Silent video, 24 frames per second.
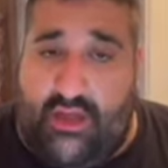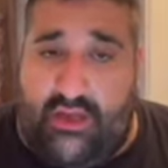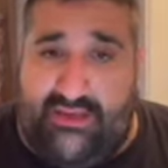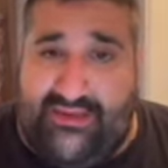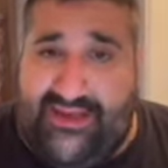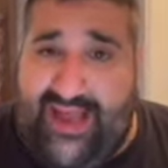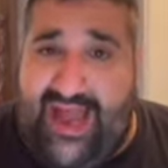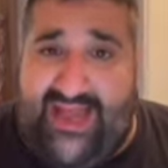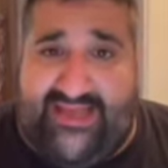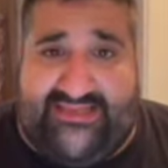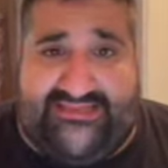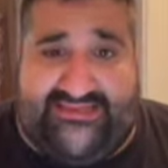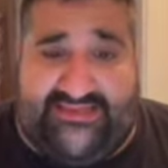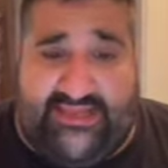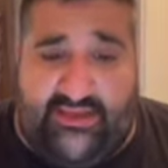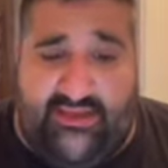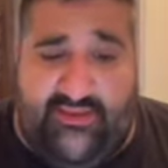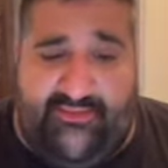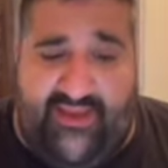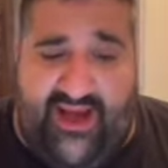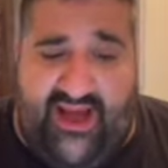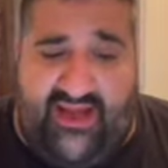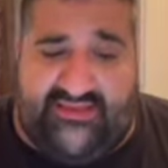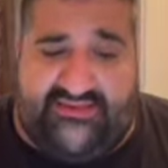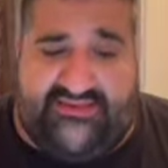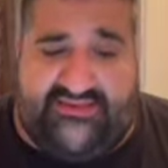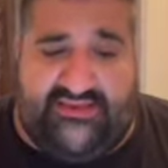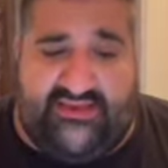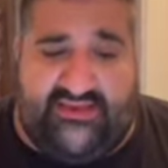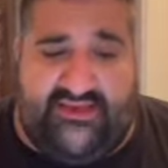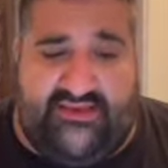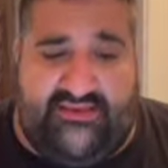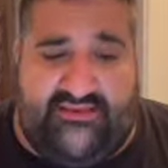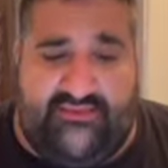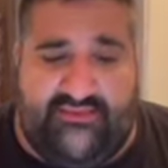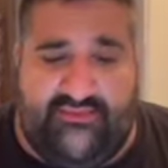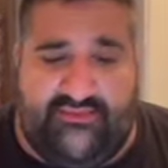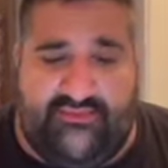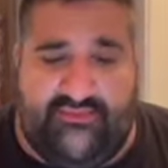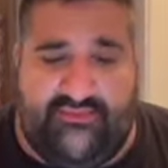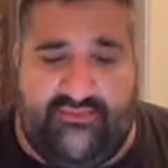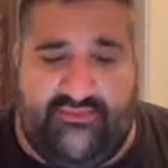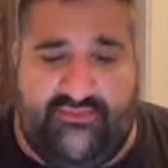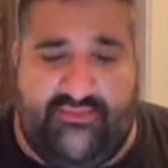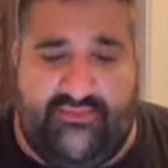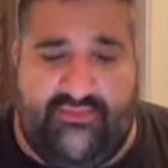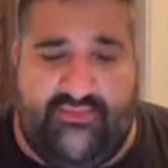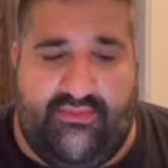guy's still a monster.
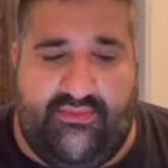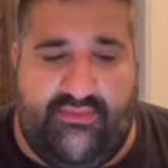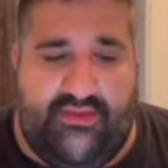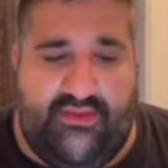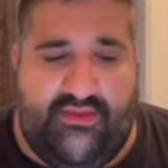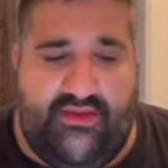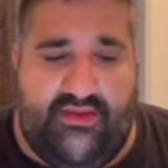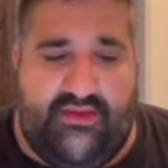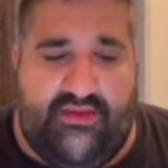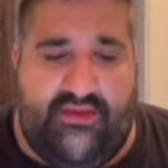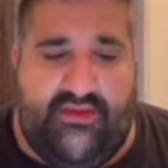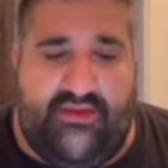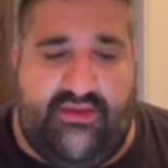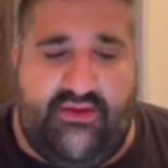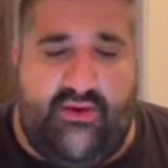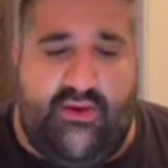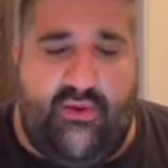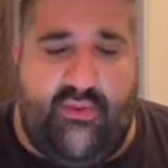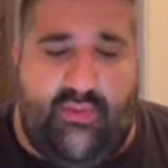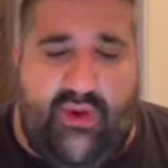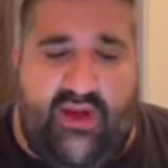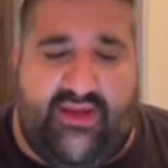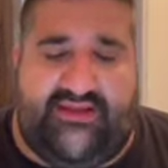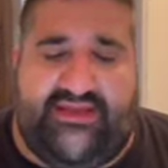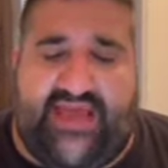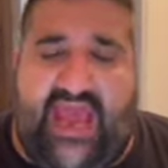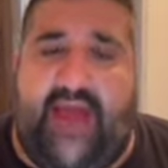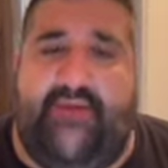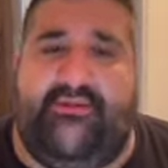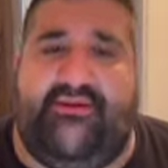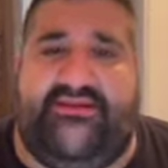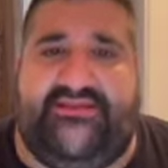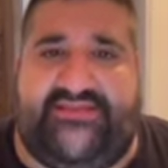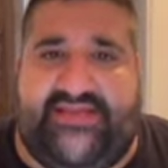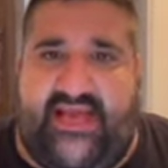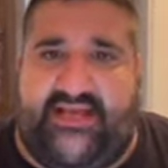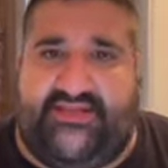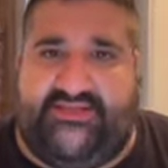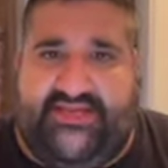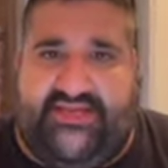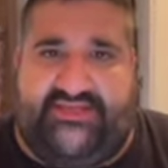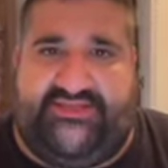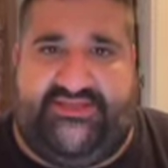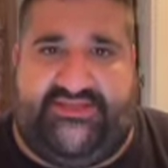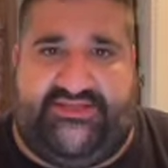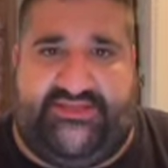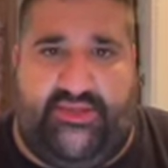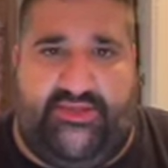What Gary
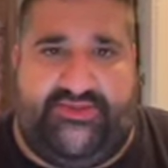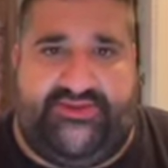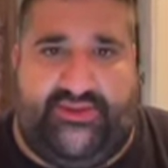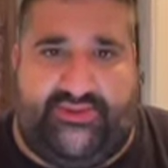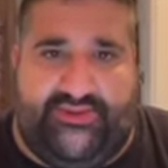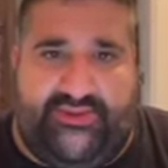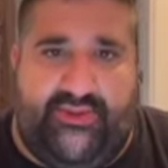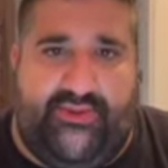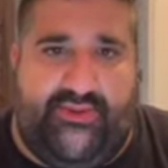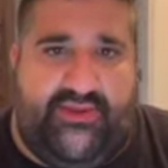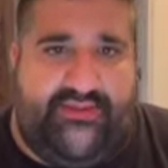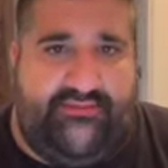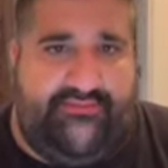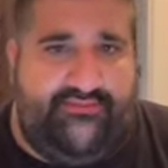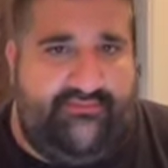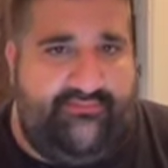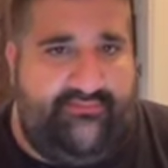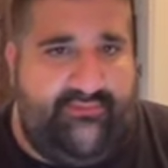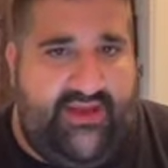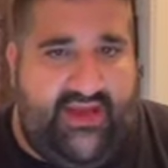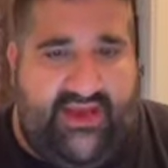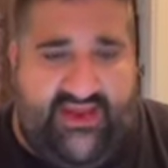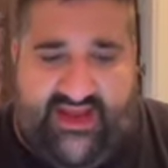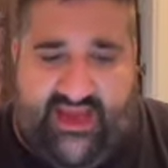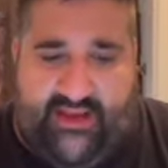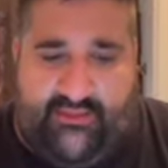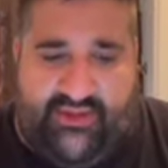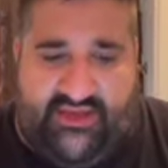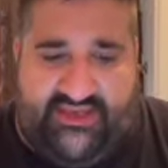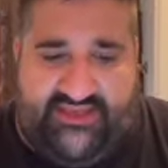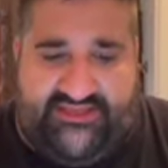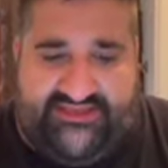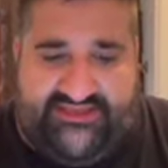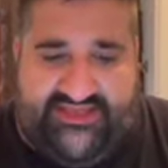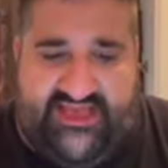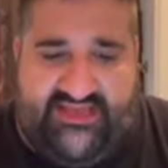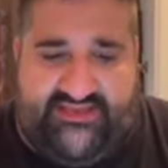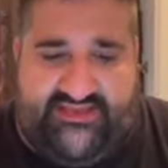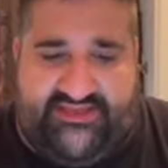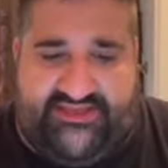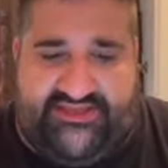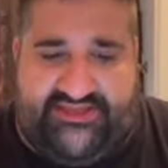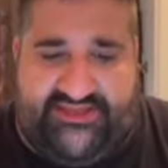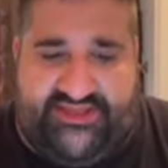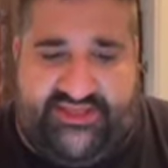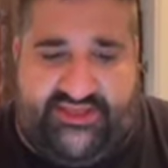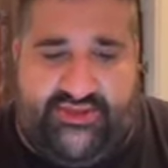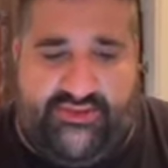Sanchez is also doing, and I'm going to say
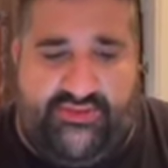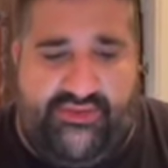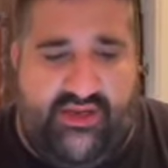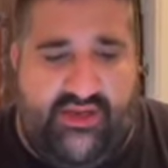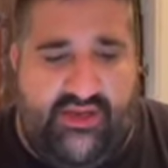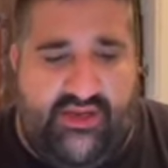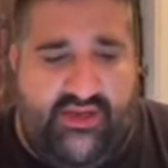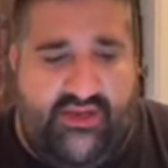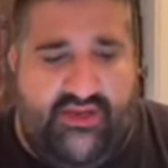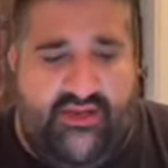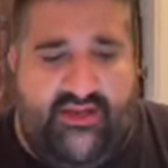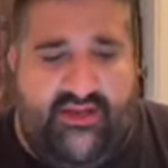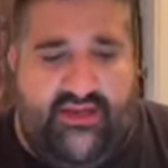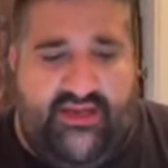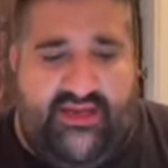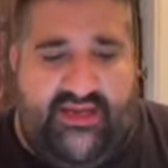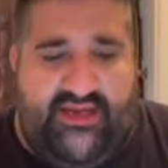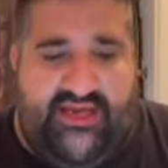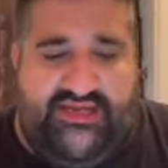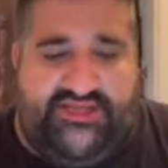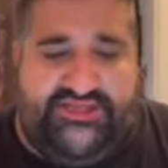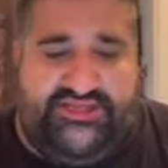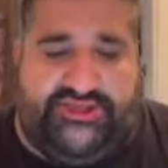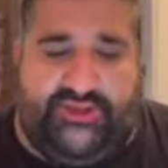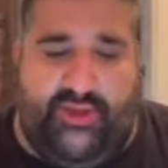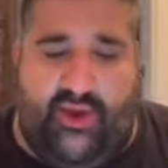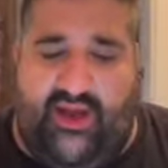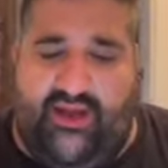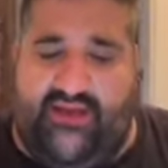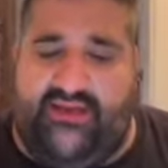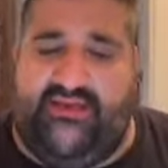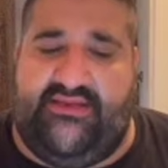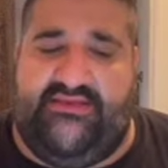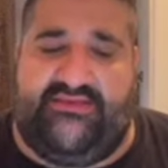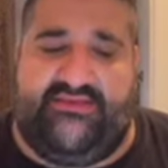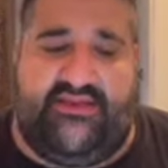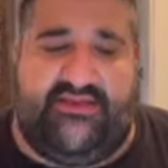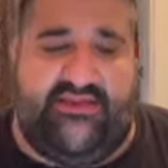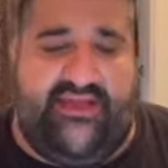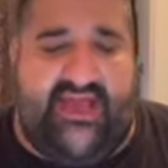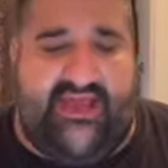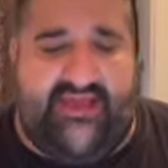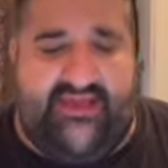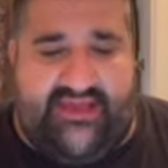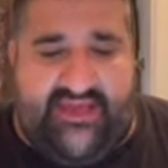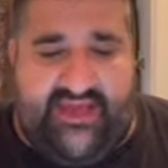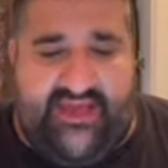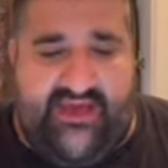this too, he's shortening the
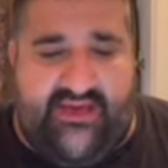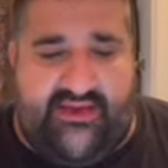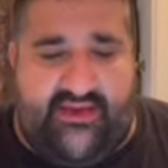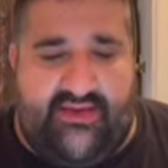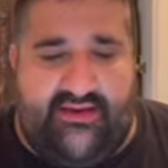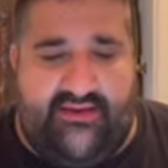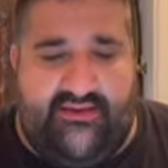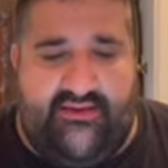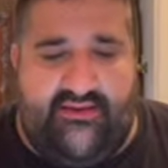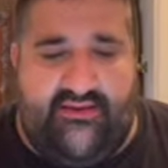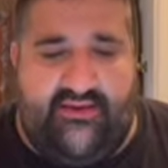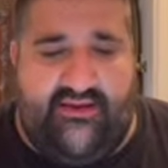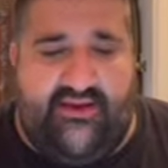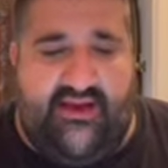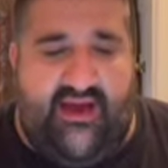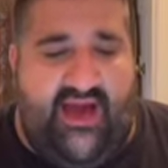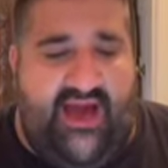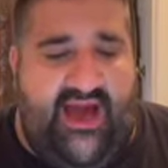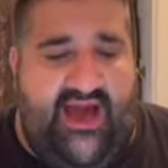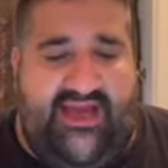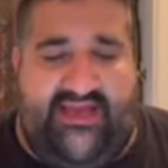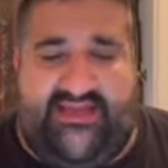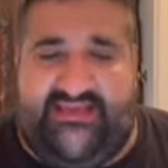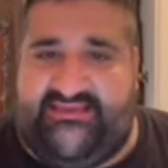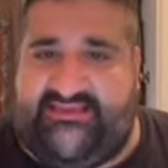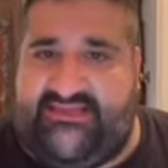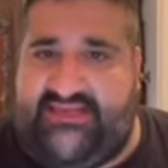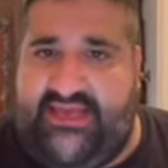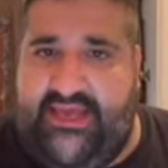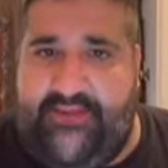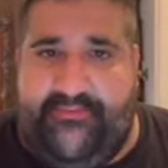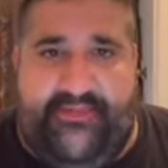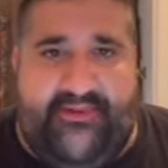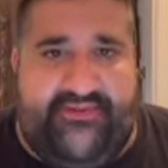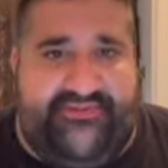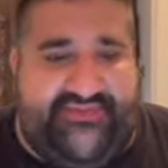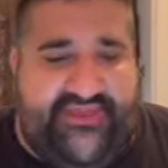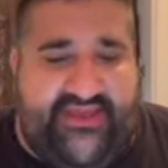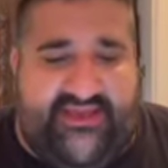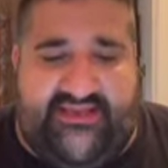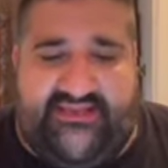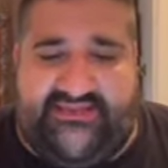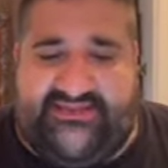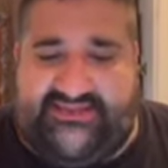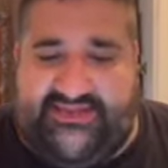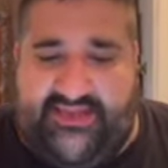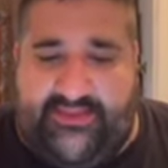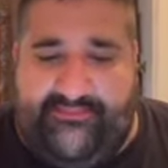leg kick. He's keeping
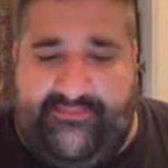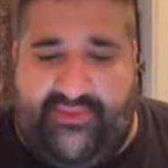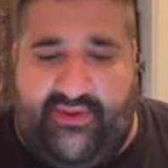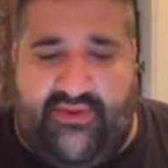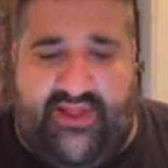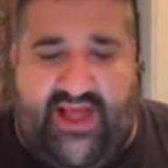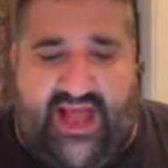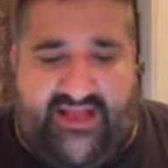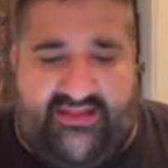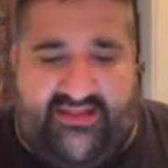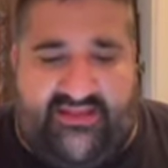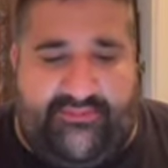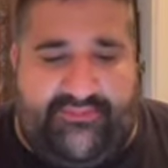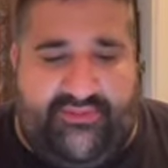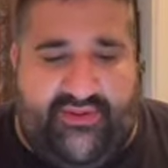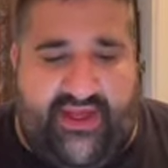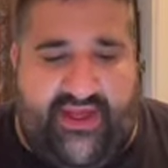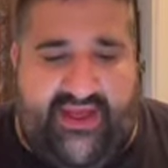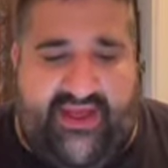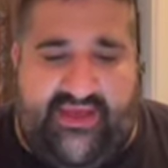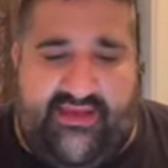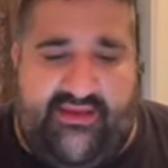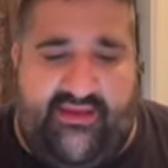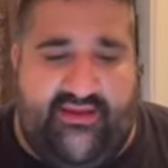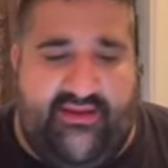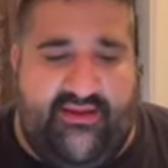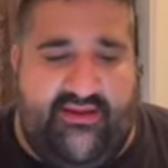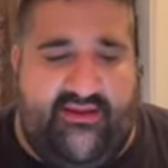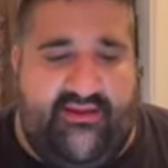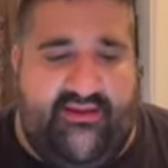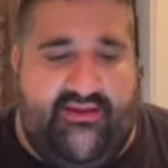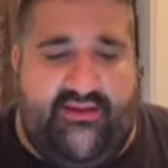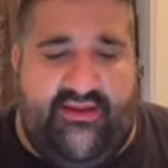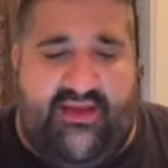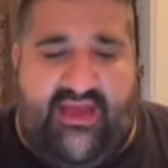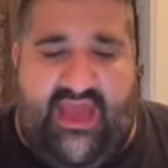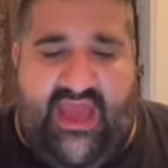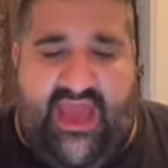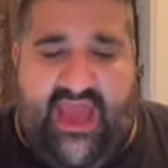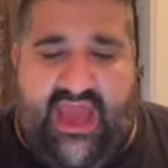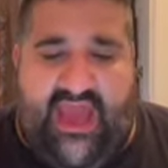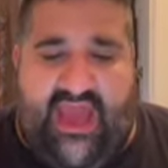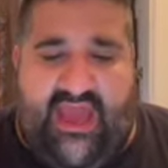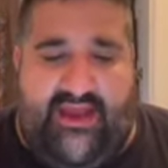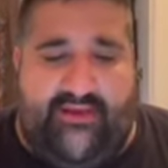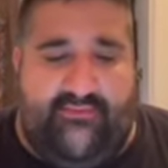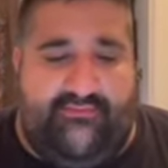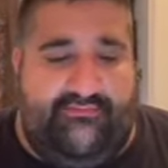things simple at the plate.
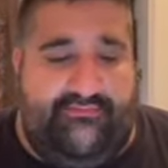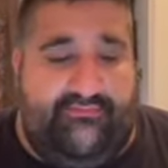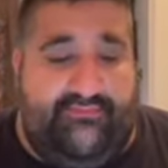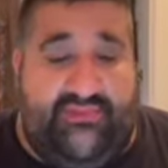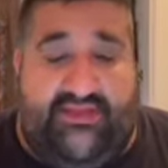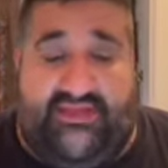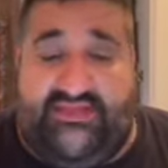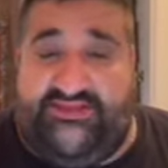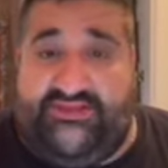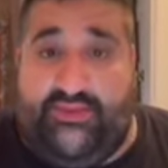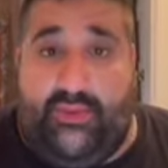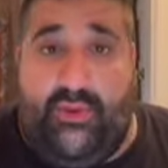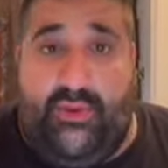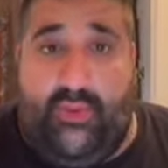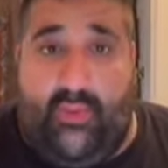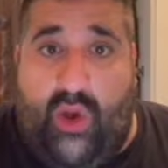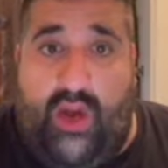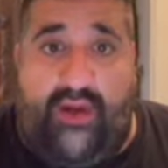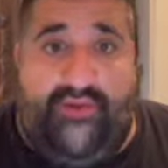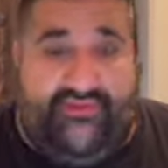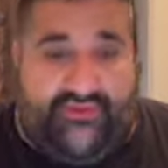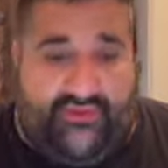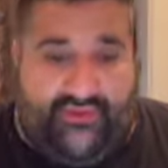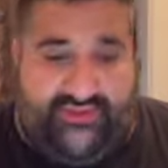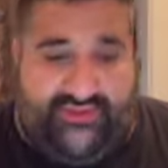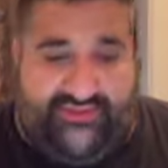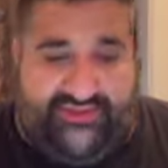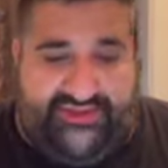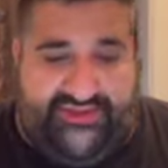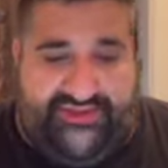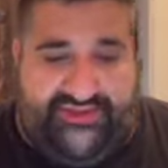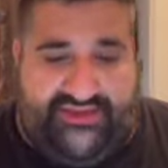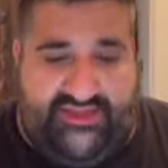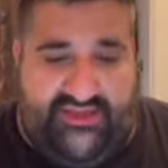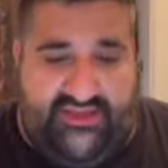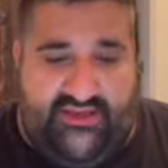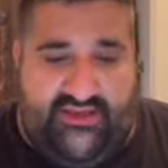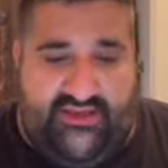And he's doing wonders.